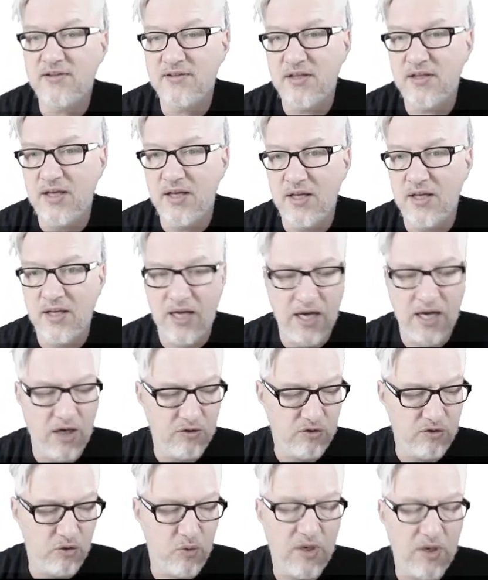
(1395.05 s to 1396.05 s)
how to
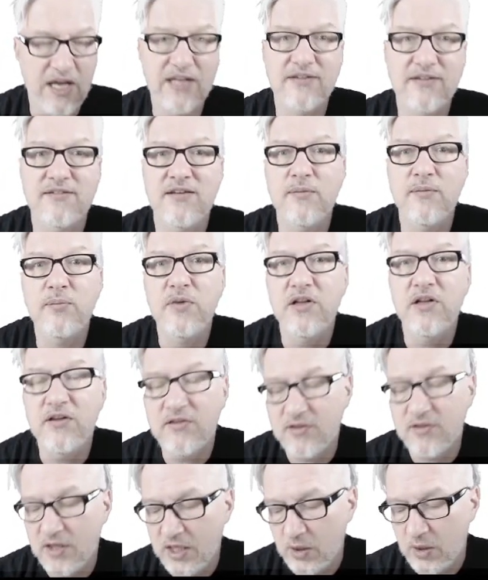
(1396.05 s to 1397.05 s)
create symbols
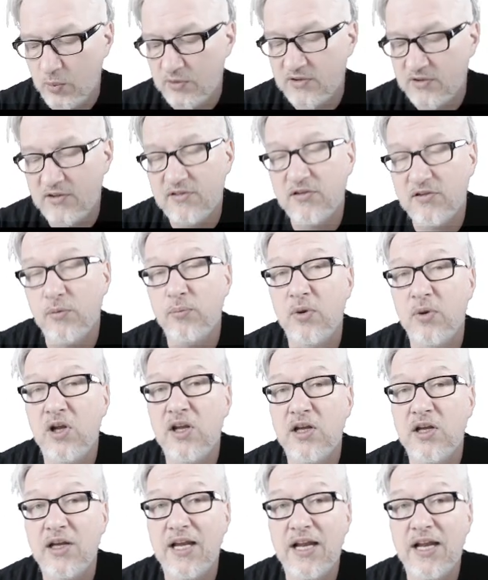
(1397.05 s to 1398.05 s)
with a symbolic
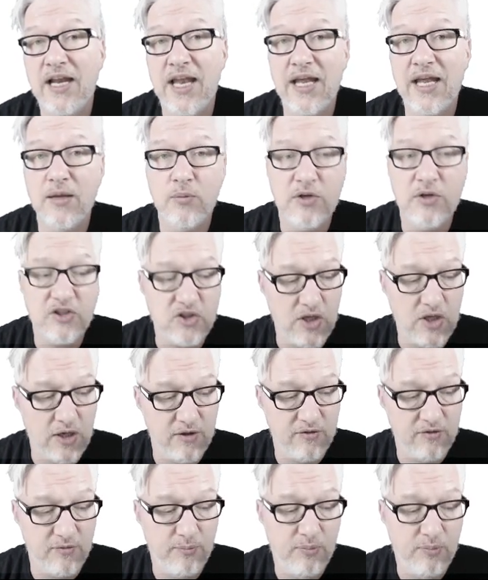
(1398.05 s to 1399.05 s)
language out of
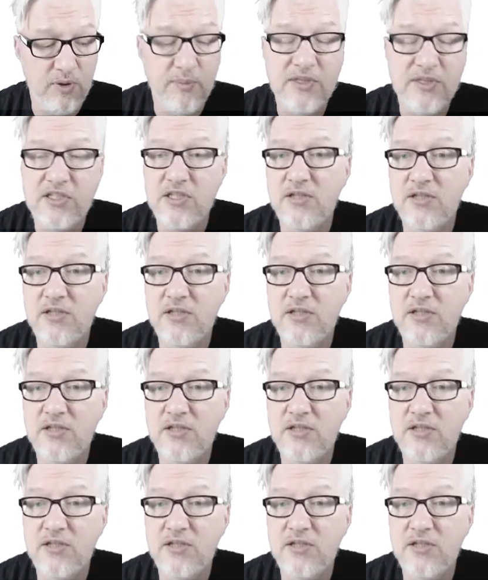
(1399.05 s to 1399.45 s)
primitives,